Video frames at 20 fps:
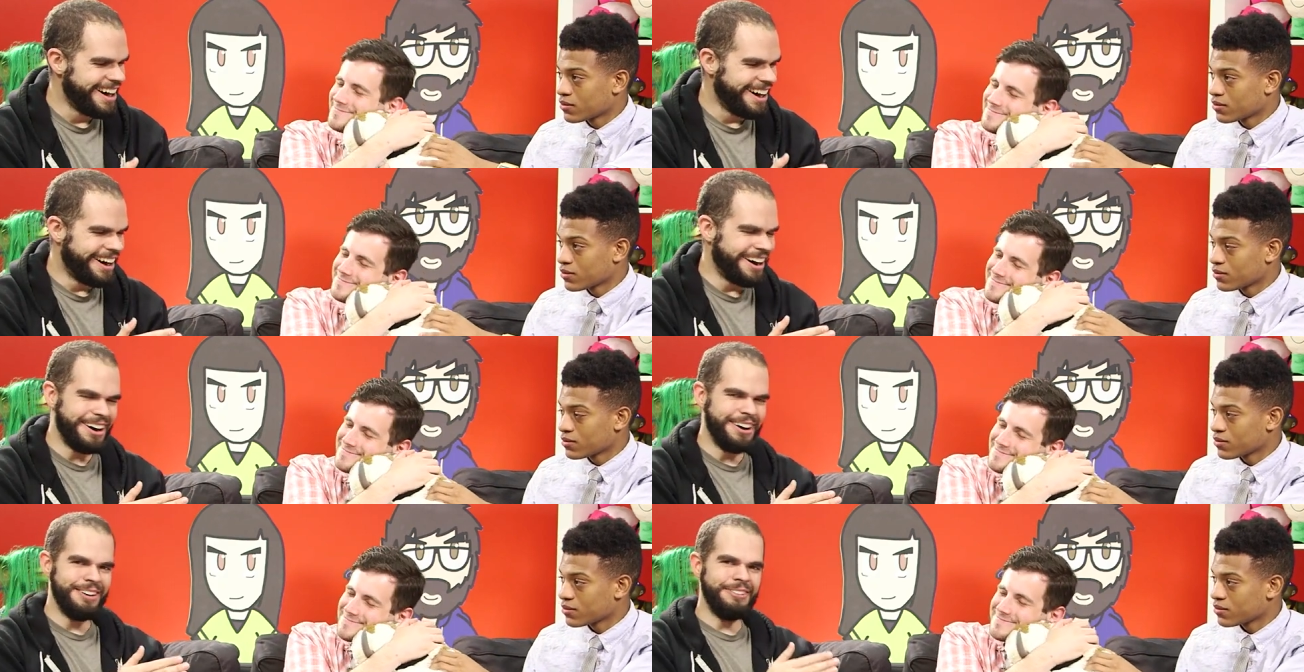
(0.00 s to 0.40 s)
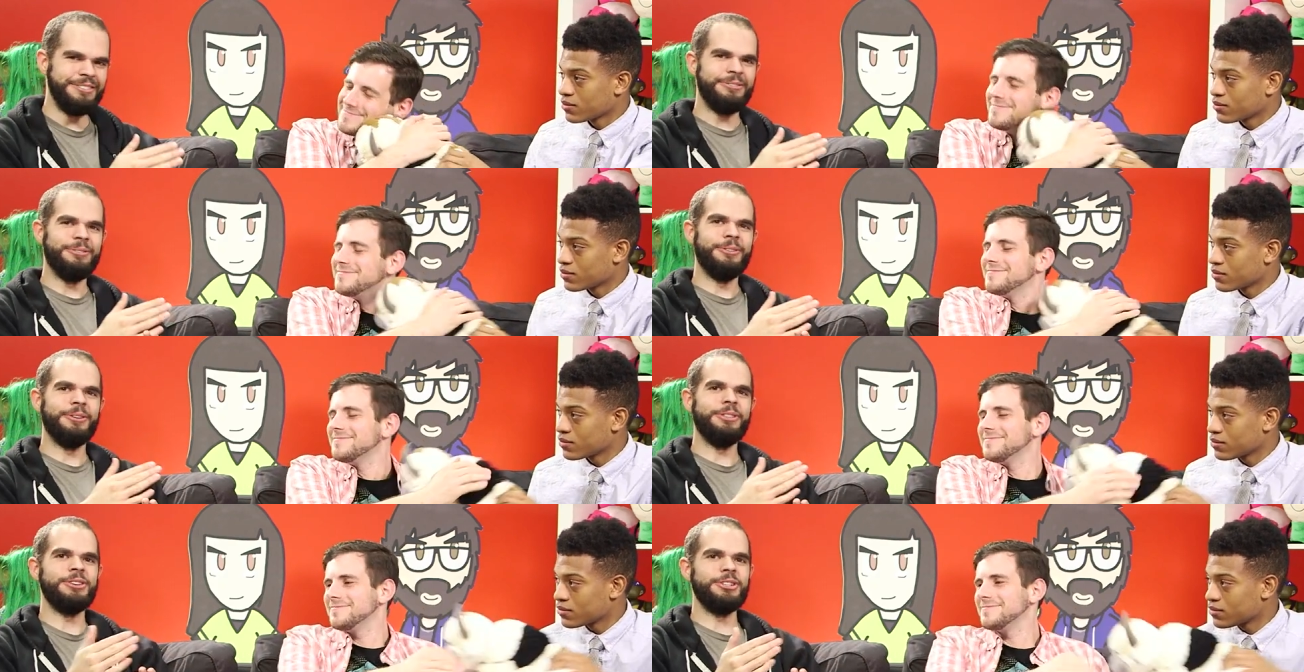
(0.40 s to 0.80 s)

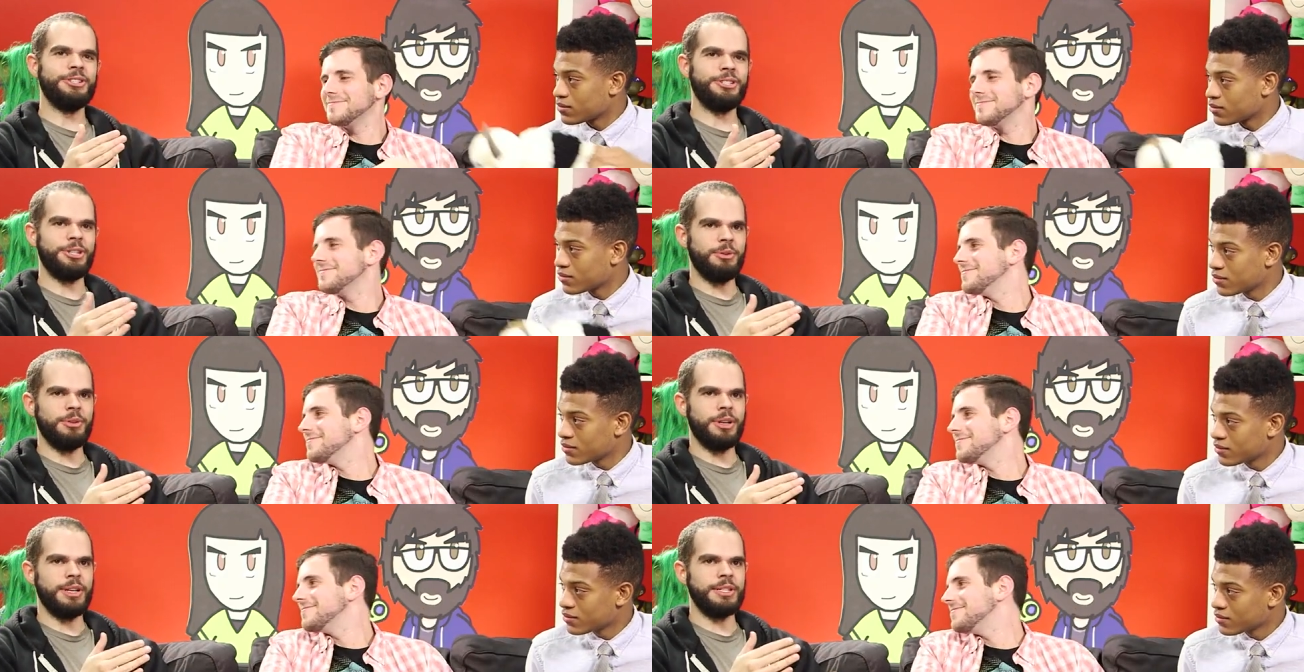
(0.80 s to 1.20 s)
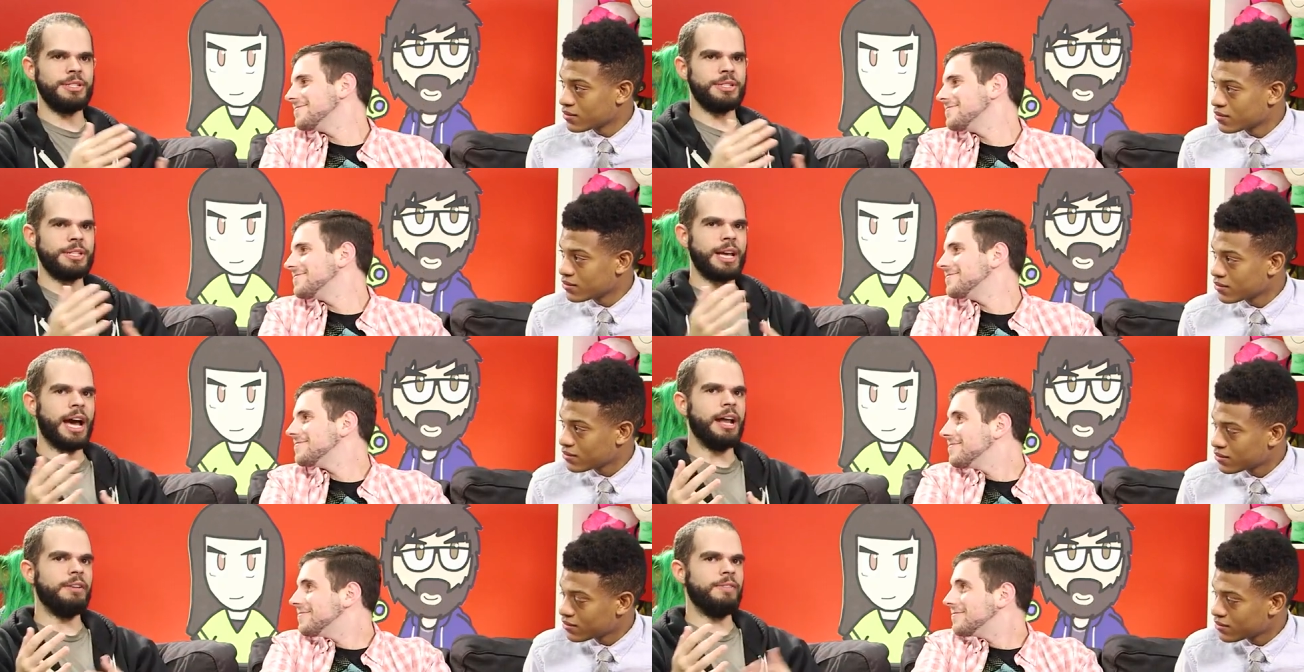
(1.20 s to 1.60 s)
Speaker 1: of what this show does
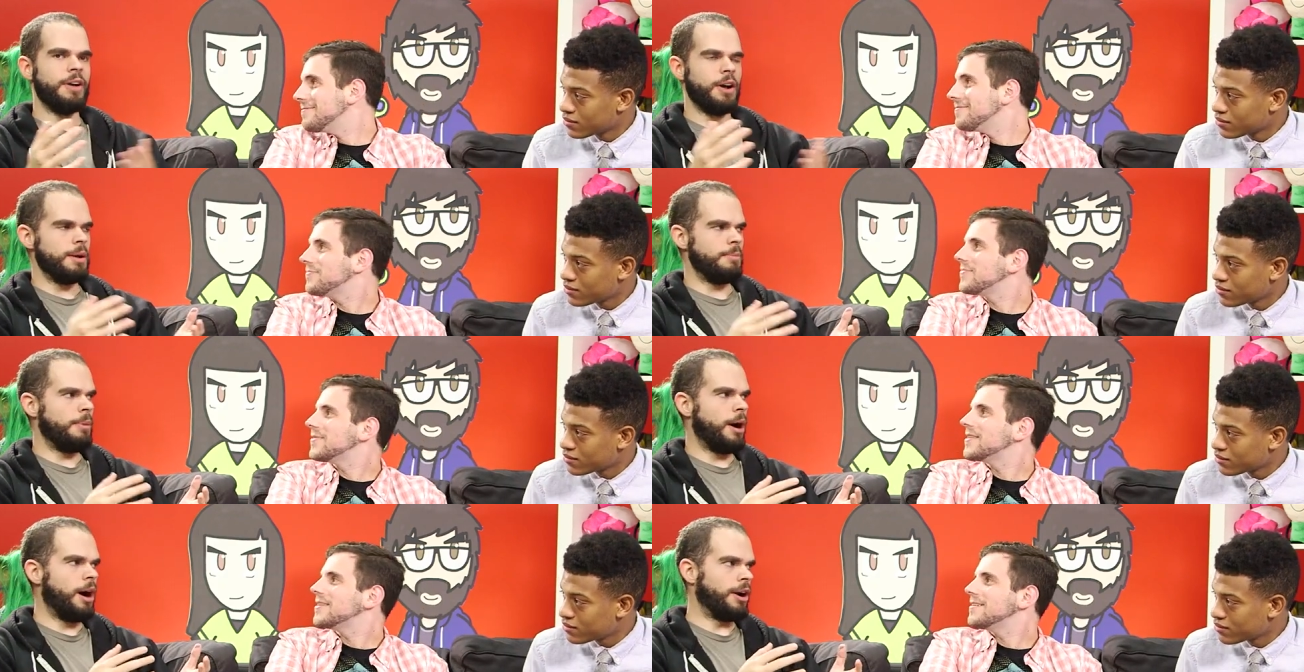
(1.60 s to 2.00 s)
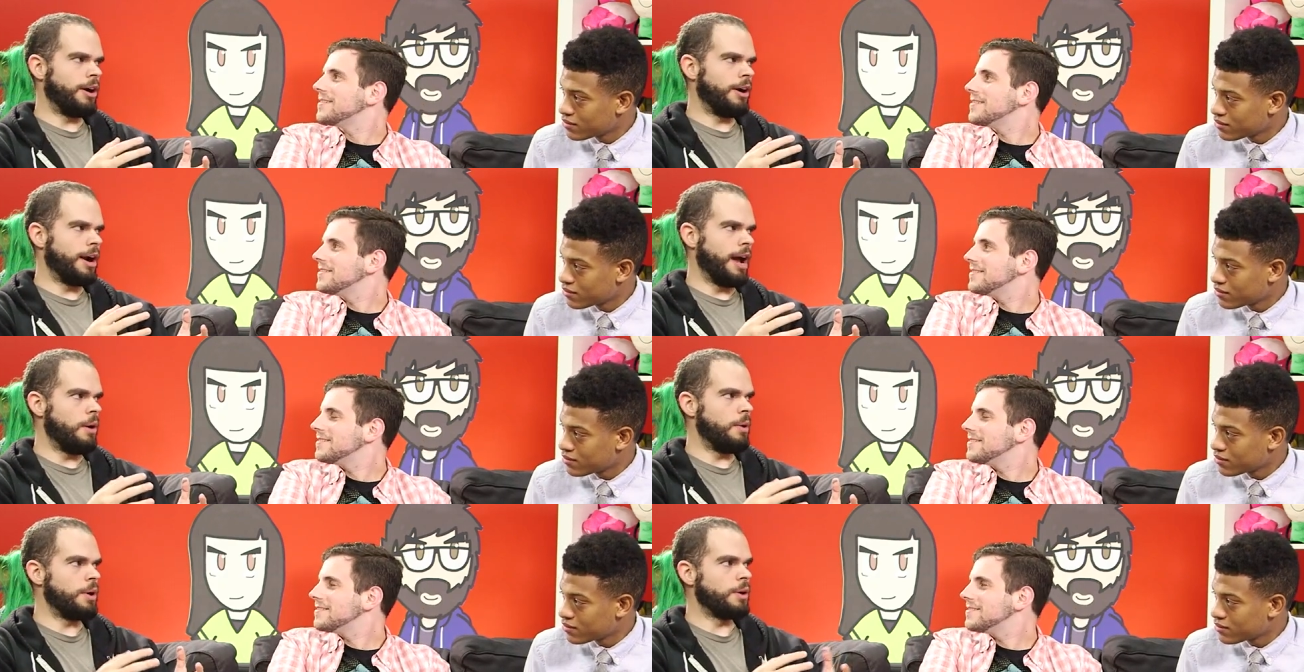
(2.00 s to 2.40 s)
is kind of Harry
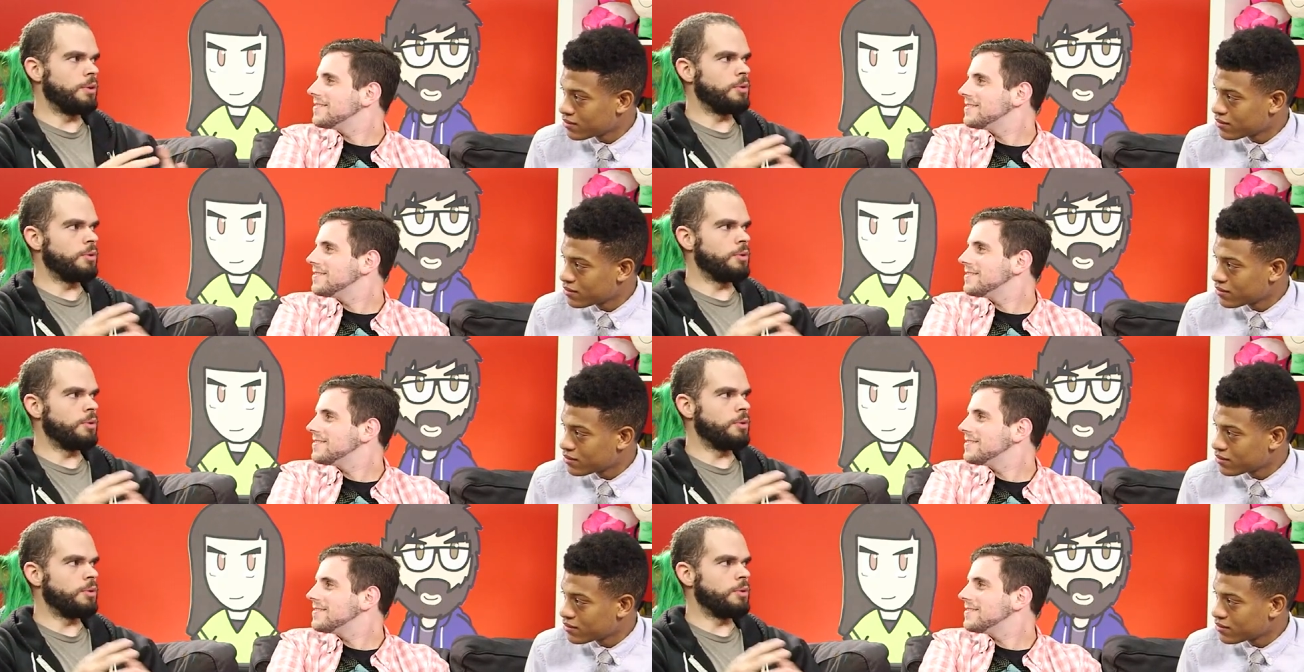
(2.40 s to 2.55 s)
Potter, how it